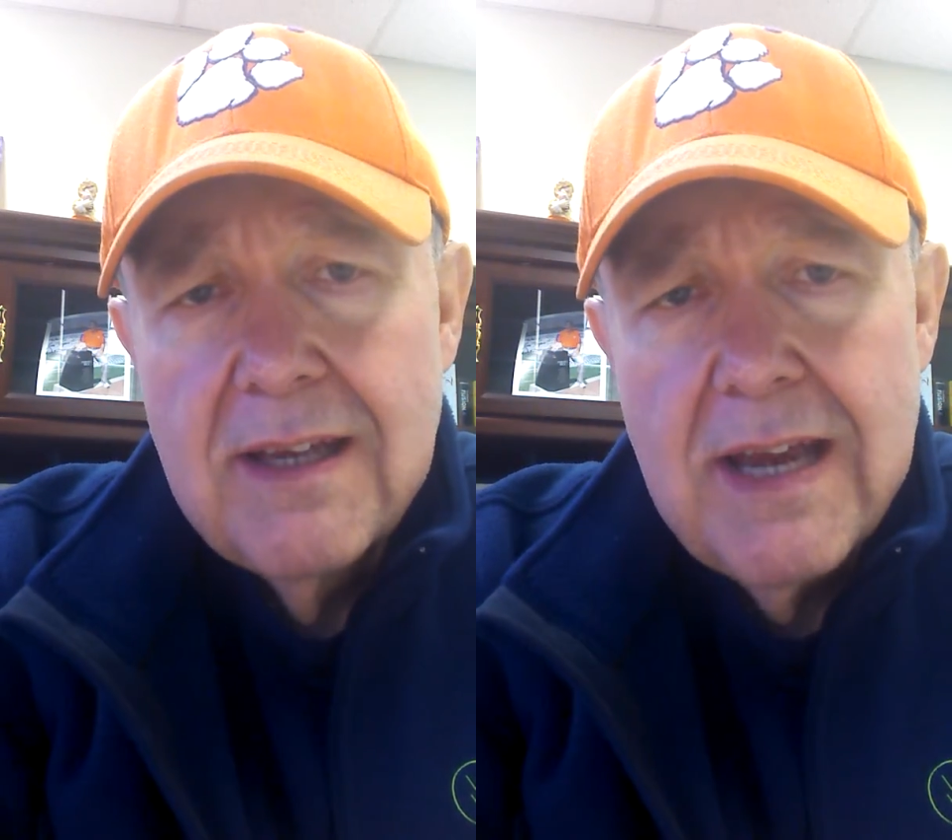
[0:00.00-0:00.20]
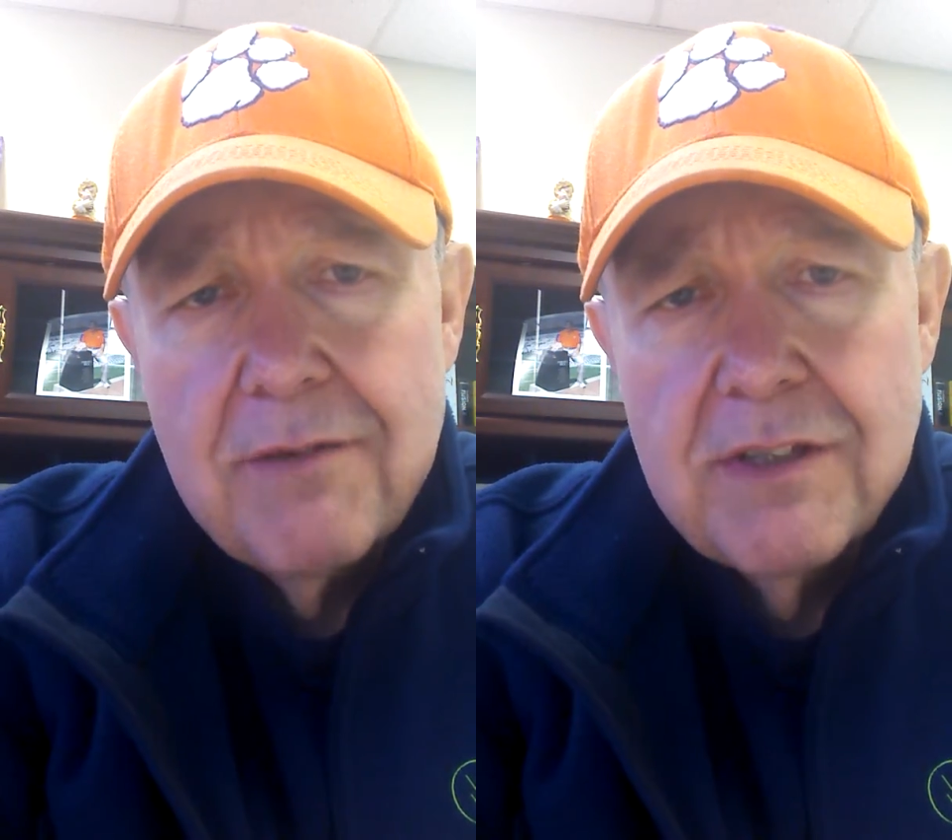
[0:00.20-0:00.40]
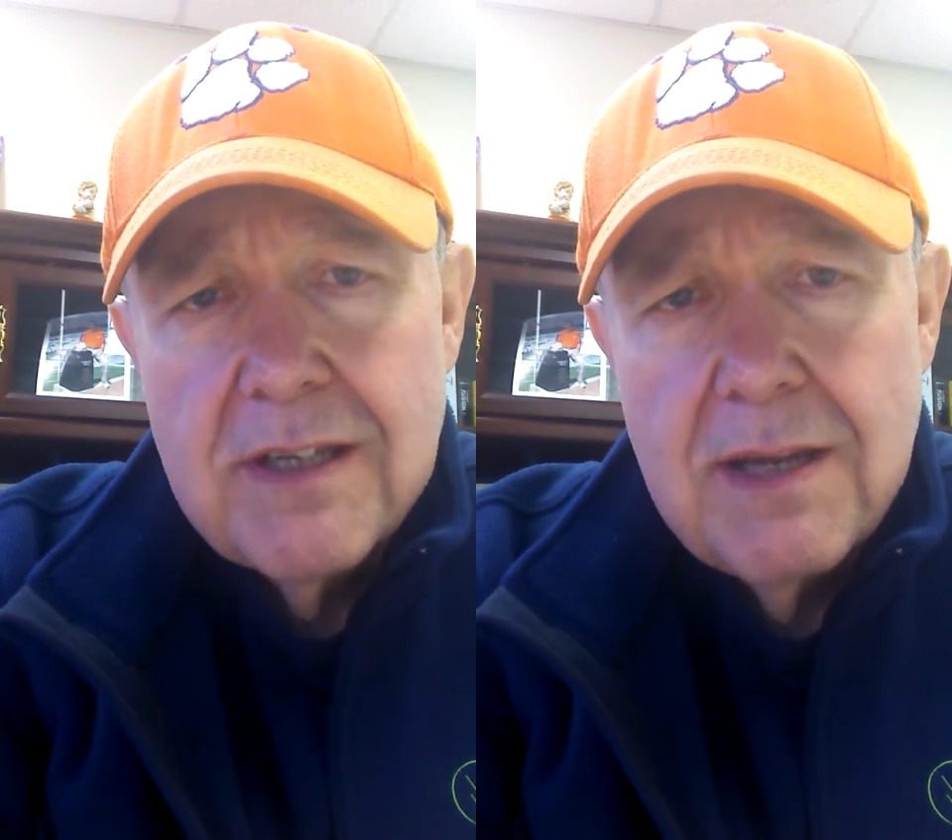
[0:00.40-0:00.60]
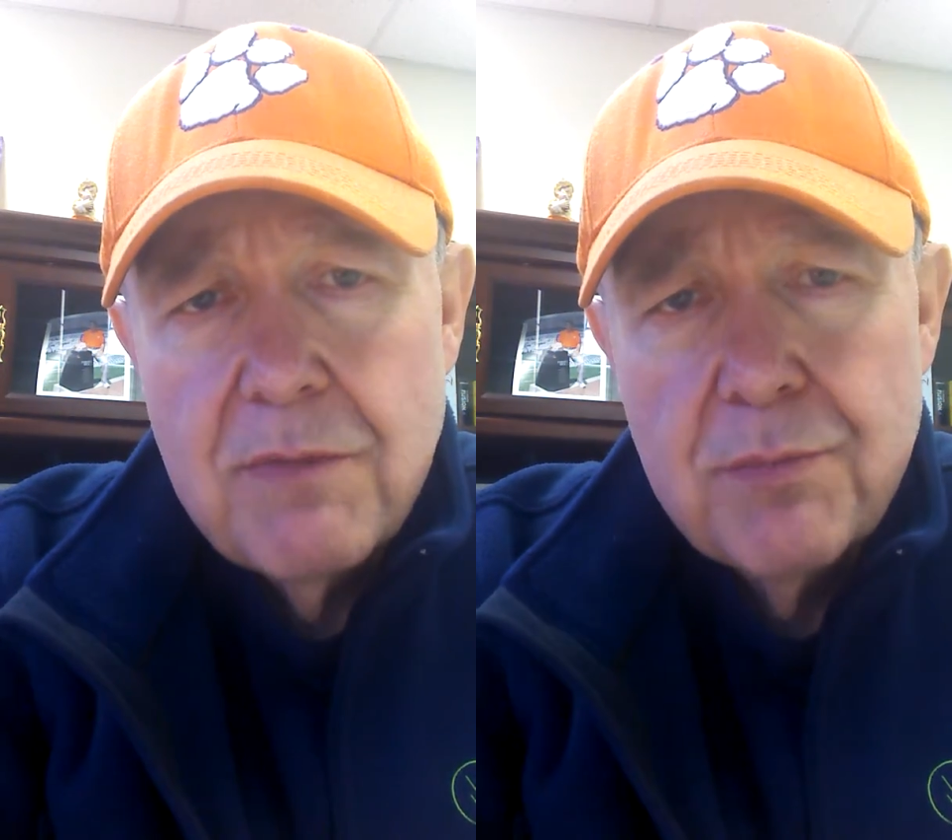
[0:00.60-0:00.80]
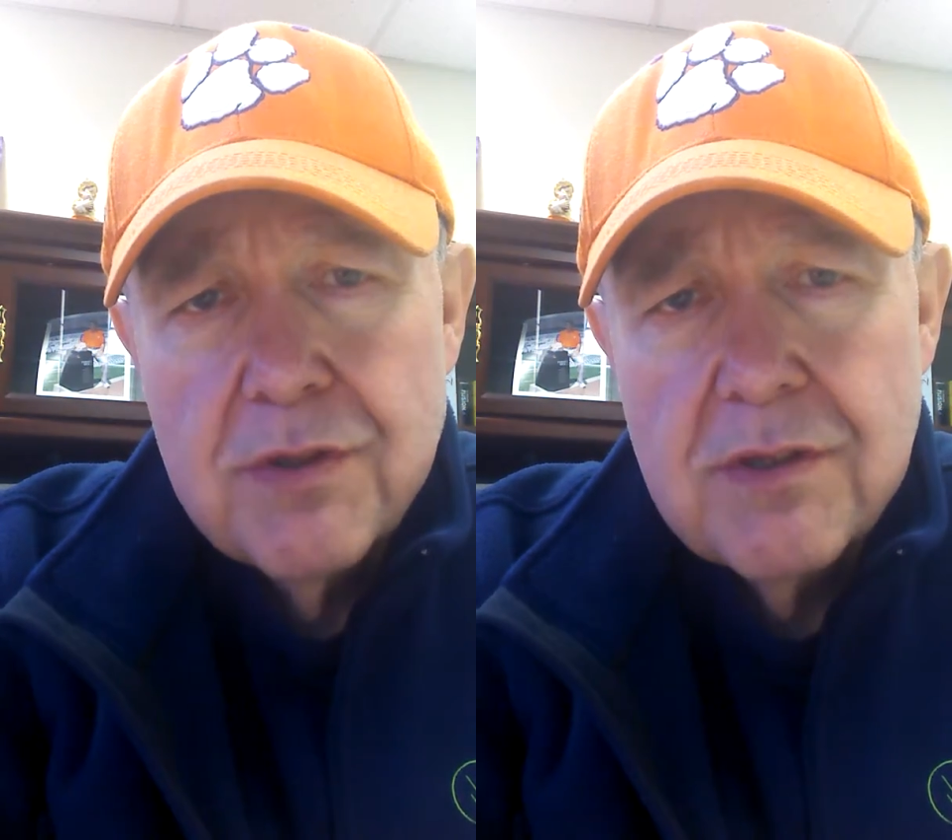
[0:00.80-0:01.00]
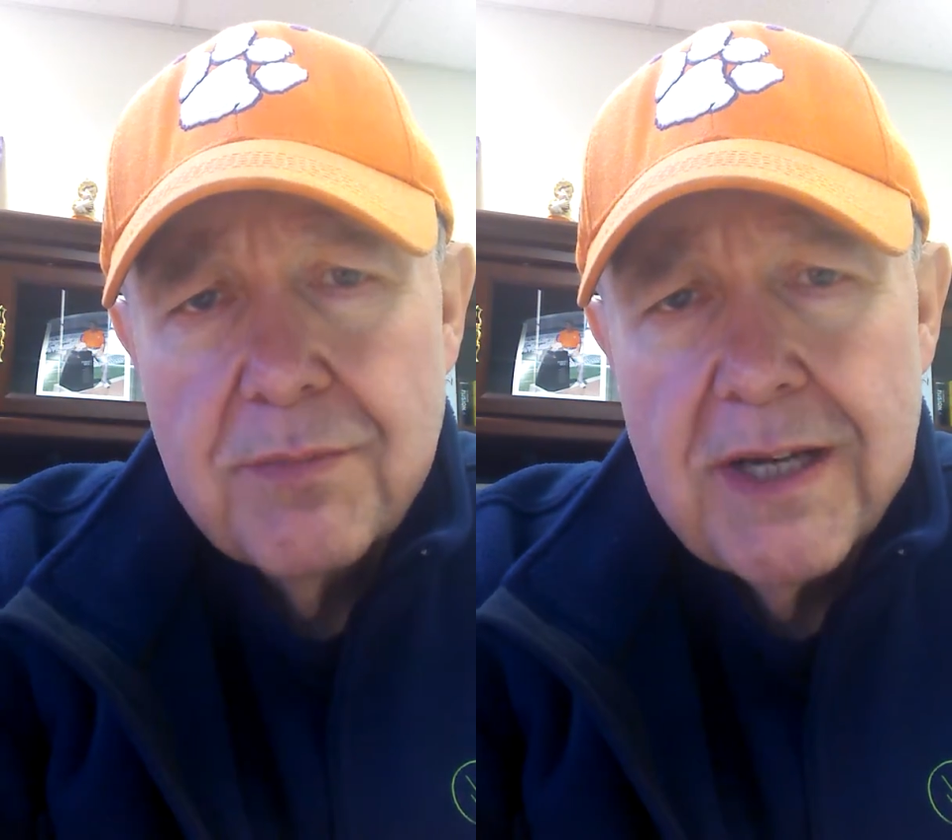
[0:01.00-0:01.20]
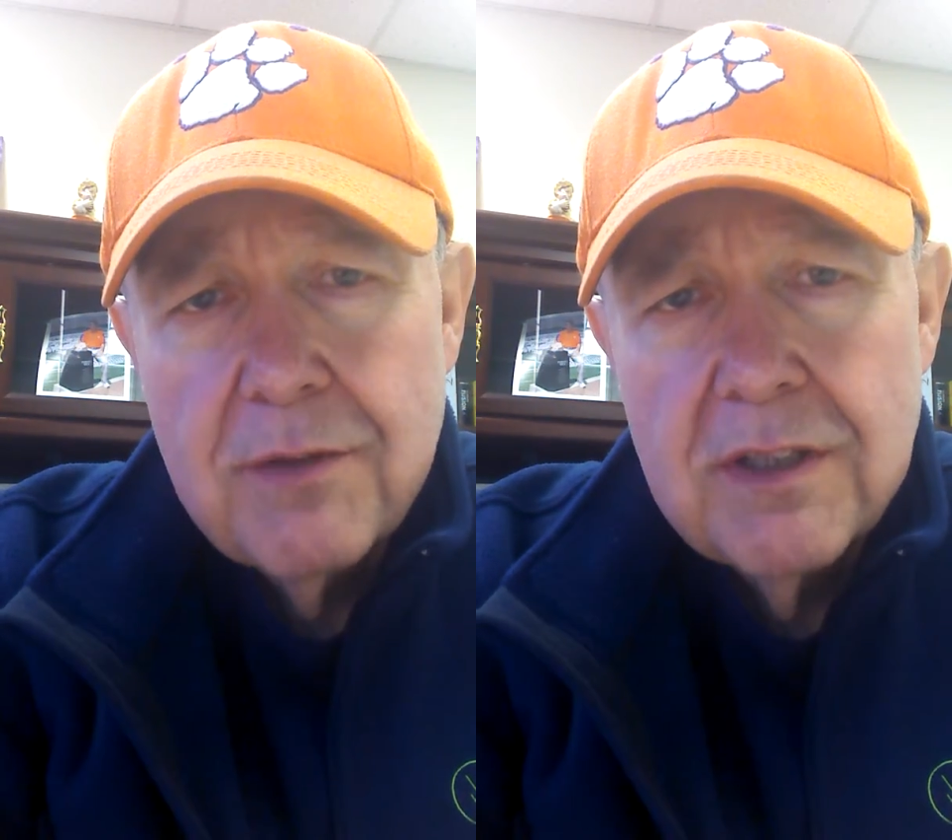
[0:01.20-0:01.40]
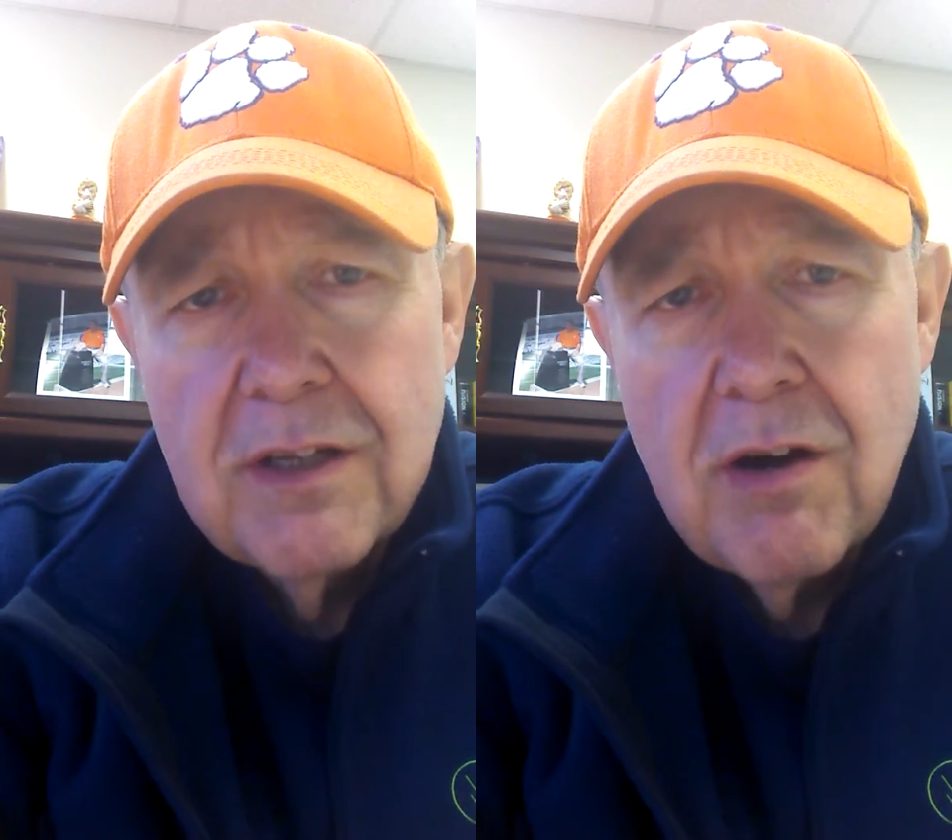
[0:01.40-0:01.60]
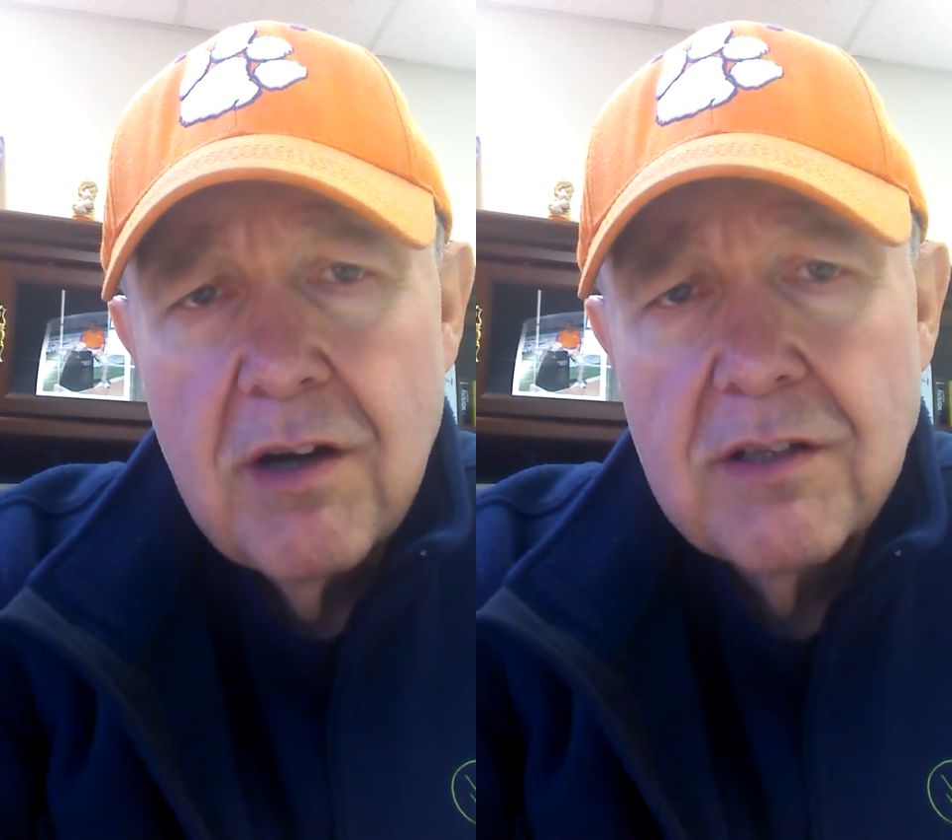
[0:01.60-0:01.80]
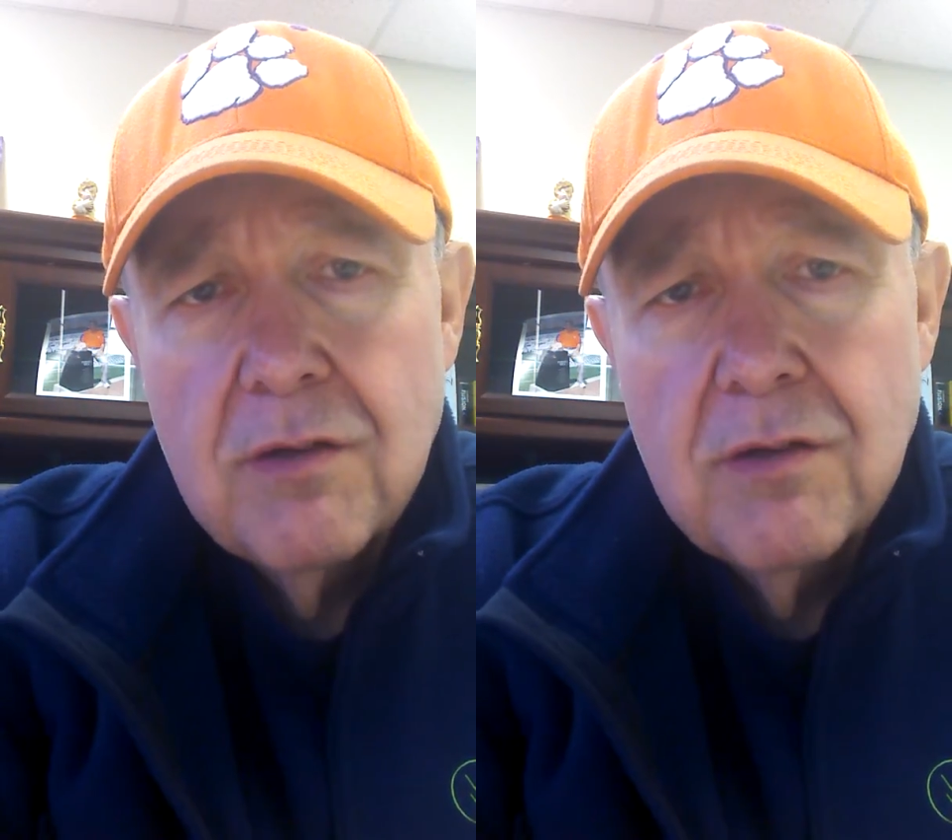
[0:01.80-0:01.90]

every time you push your body really hard,